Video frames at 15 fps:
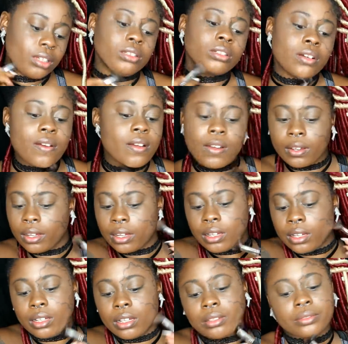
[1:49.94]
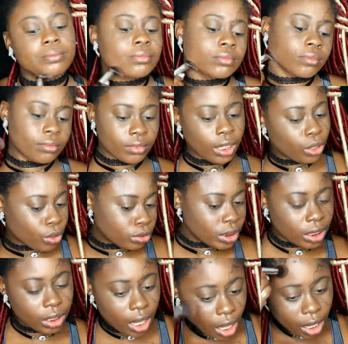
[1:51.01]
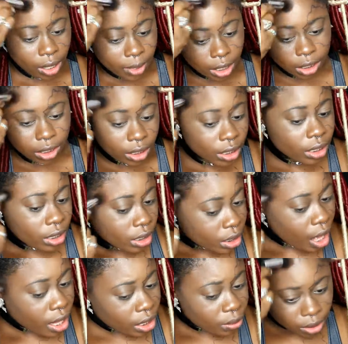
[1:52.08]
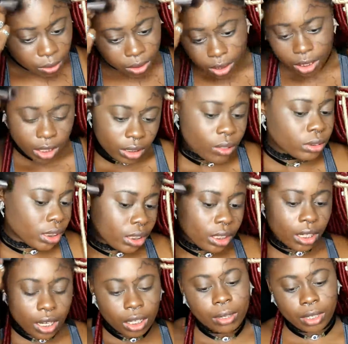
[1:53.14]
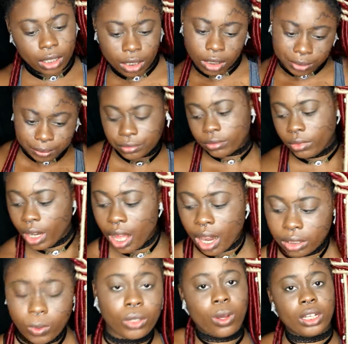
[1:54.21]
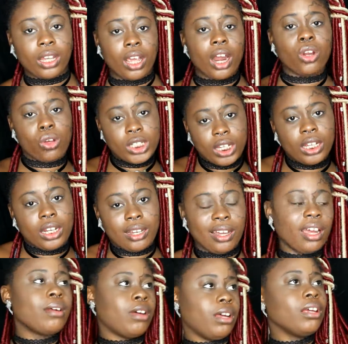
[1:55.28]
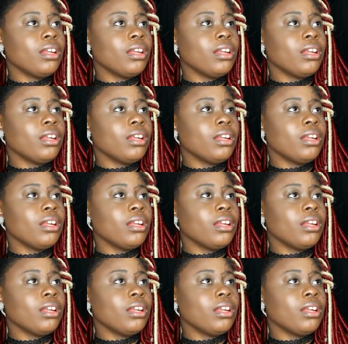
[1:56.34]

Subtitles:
recontoured my face. You don't really have to do this. I don't even know why I did this, but yeah. So I already had my